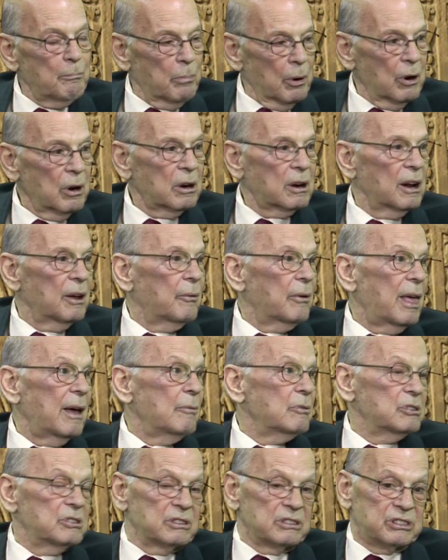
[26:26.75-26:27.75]
Berkeley. Well, that
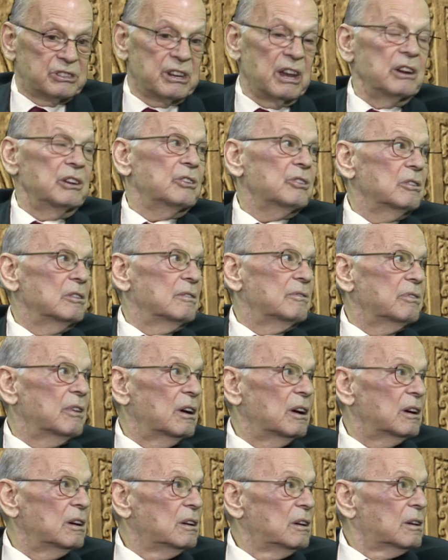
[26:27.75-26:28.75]
was the center
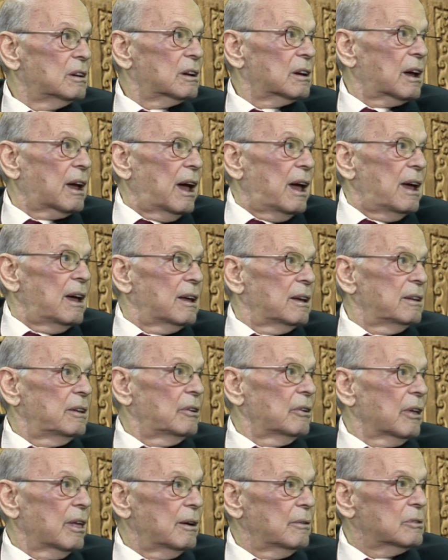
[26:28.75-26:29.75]
of. You
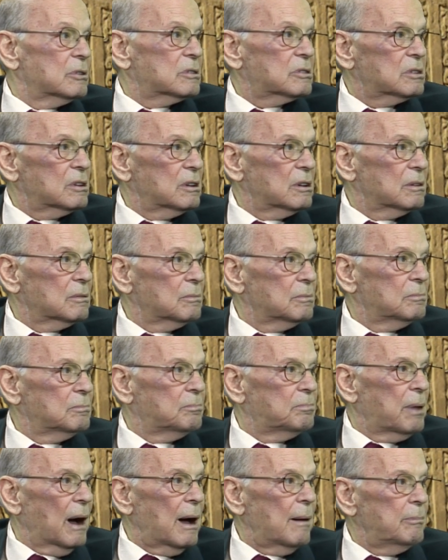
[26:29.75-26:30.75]
know, that was
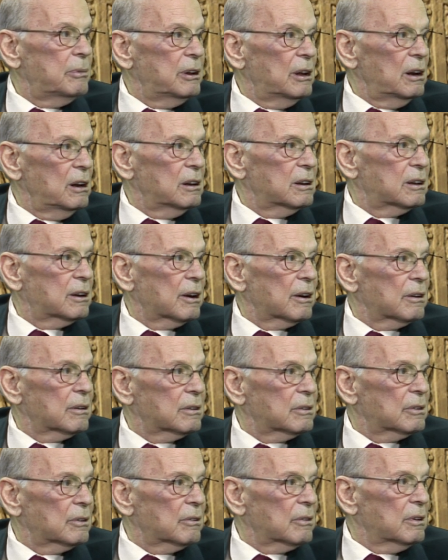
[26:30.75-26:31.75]
Bob Dylan
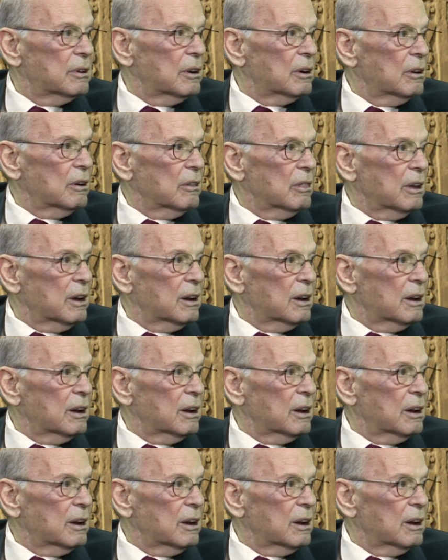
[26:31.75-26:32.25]
territory and all that.